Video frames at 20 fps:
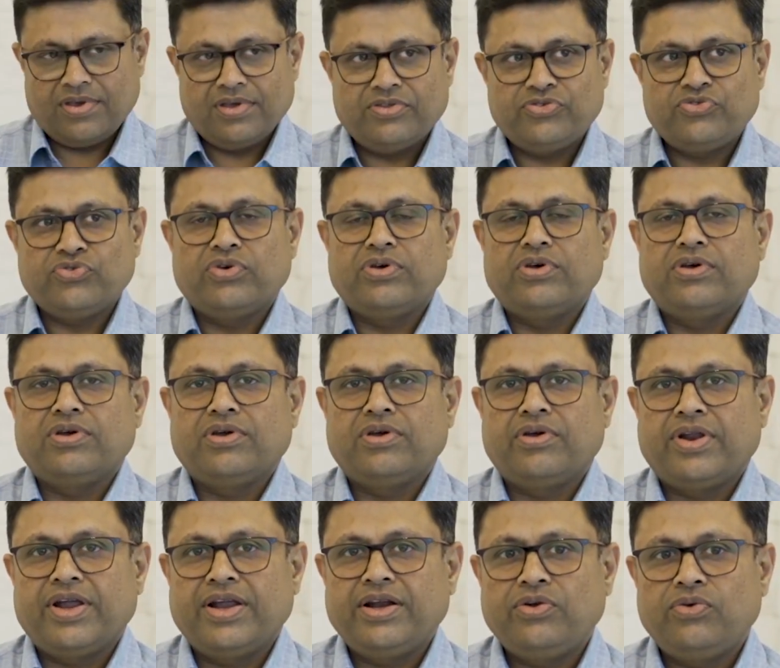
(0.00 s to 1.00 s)
It's
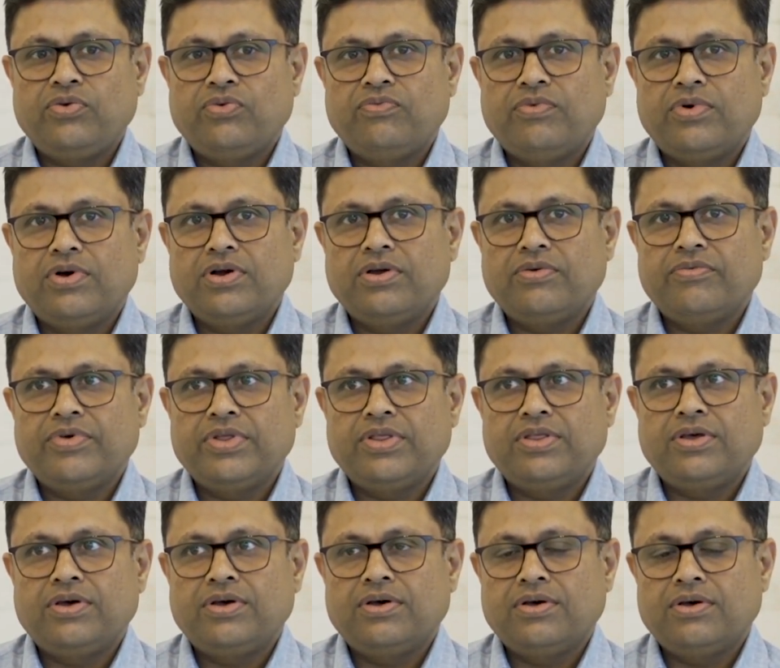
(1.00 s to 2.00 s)
great to work
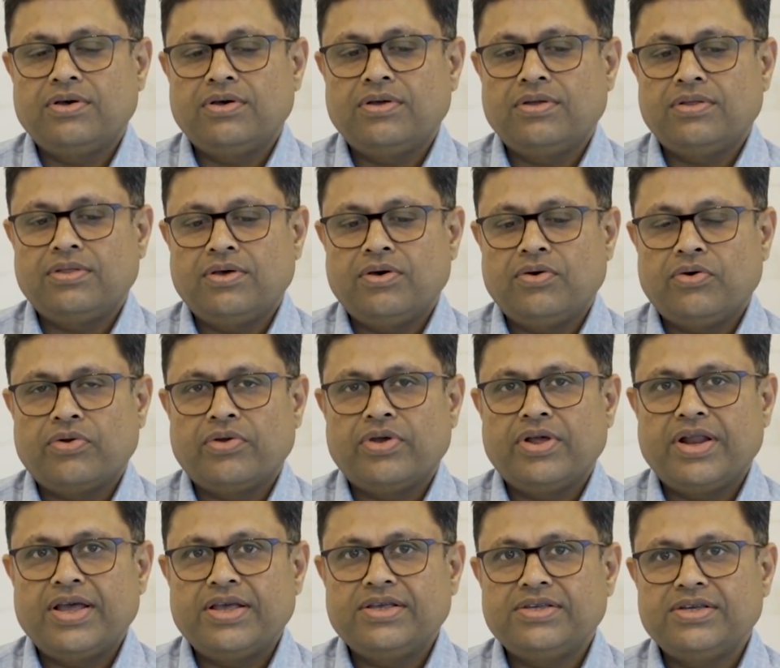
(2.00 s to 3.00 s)
with the
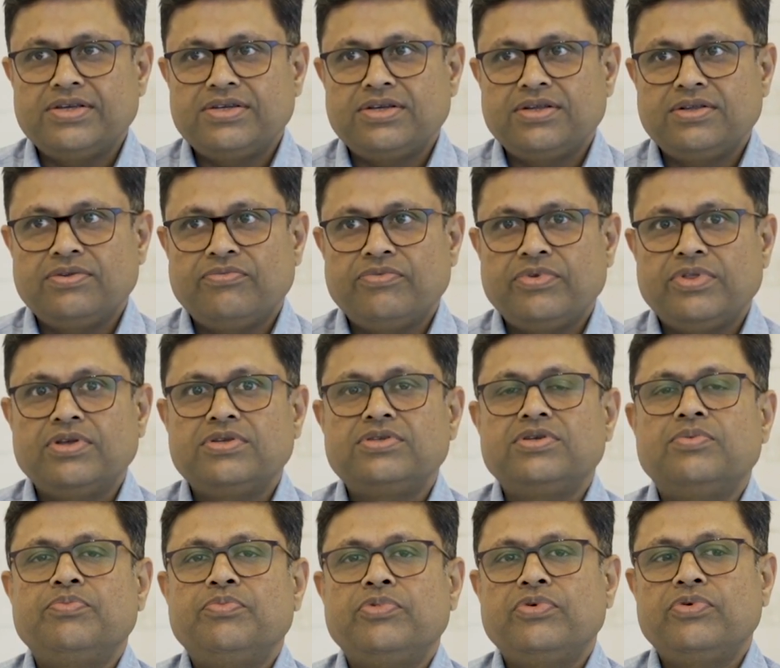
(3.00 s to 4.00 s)
organization with the
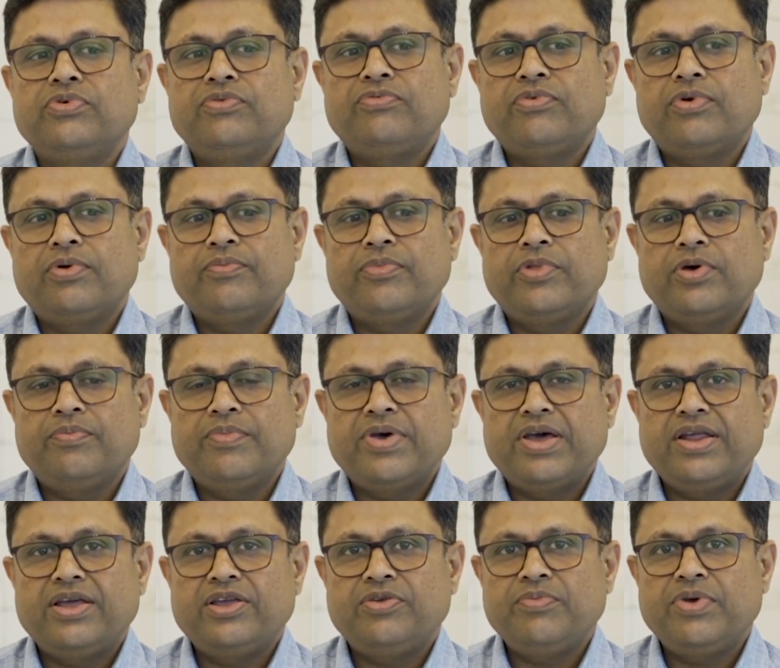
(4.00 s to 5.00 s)
support from the
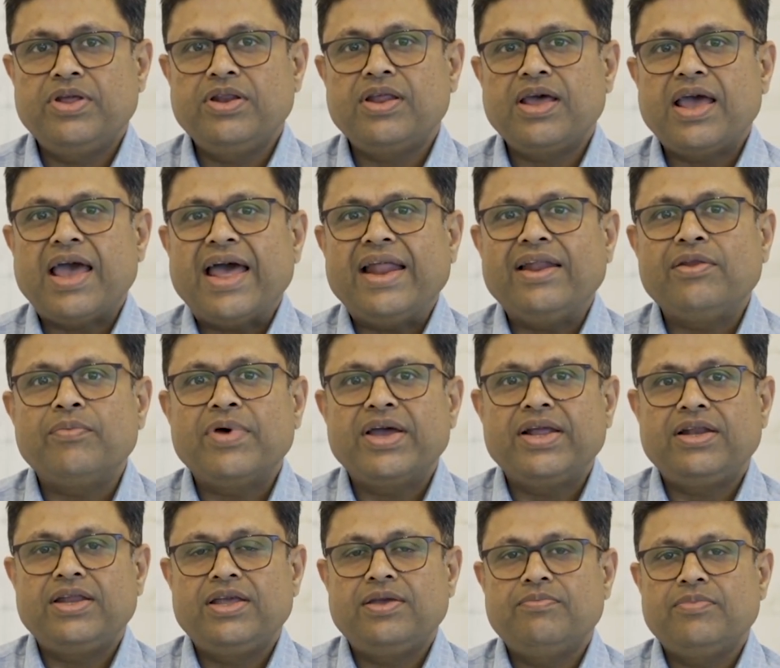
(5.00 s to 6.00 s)
management and
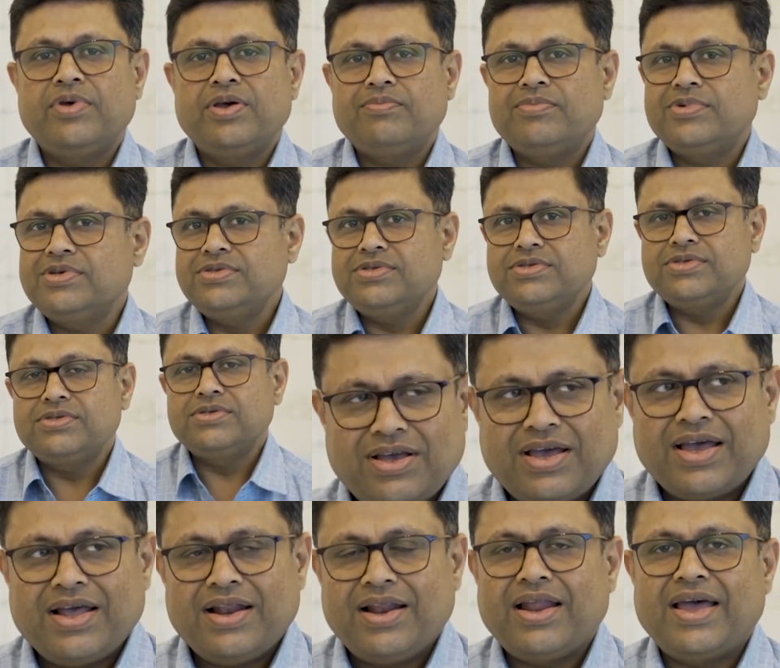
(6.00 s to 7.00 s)
my team members.
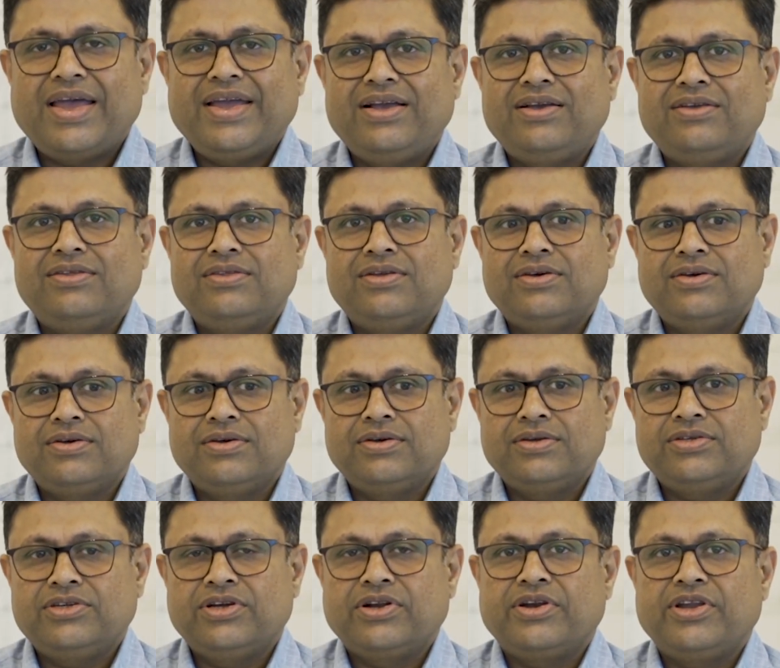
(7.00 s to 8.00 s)
I like
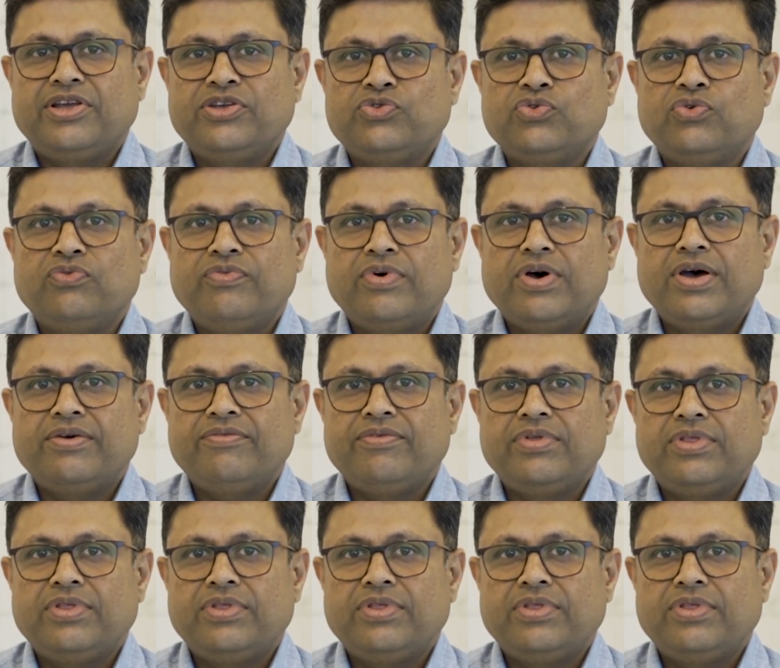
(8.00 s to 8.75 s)
the journey so far